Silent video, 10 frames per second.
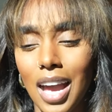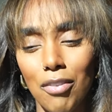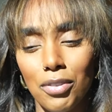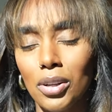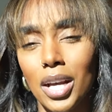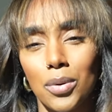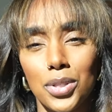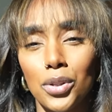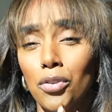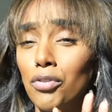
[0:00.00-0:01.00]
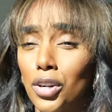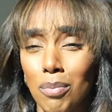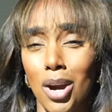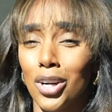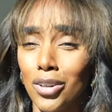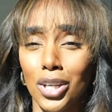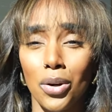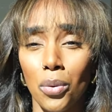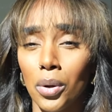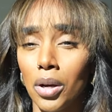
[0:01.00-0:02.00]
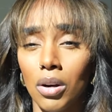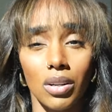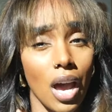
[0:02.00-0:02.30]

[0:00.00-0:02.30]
I felt like it was a little fear-mongering going on.